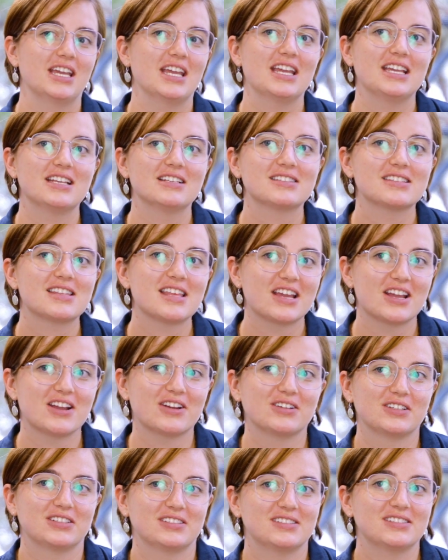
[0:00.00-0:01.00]
Is
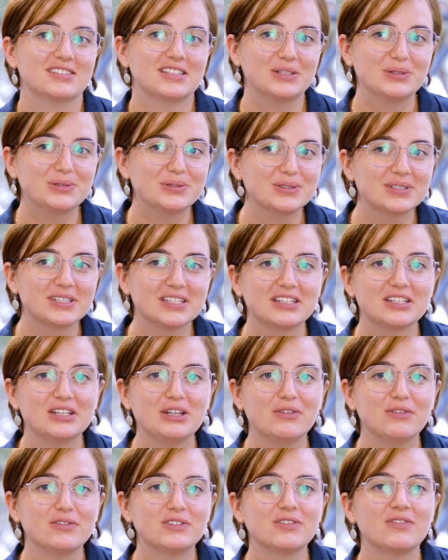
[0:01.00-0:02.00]
there a skill that
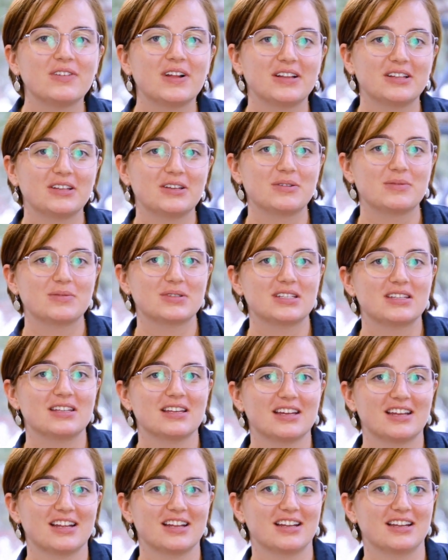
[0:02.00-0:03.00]
you've developed
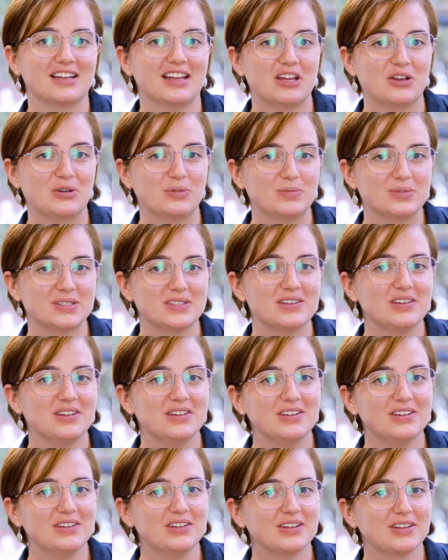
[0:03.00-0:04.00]
that helps
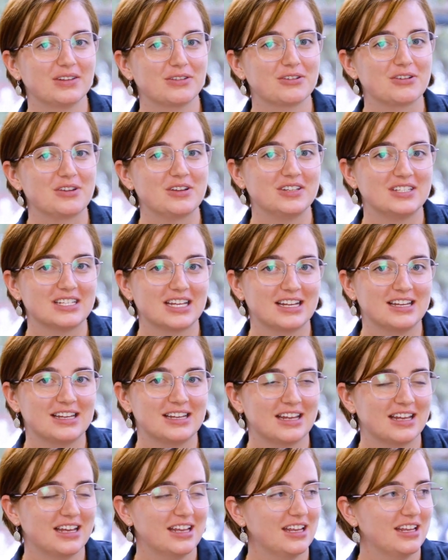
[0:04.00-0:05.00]
you through your
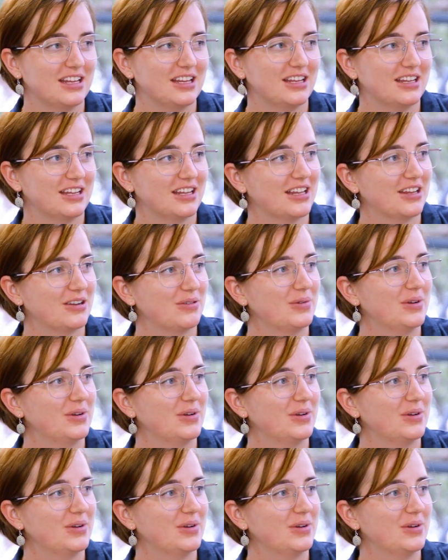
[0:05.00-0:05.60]
day-to-day at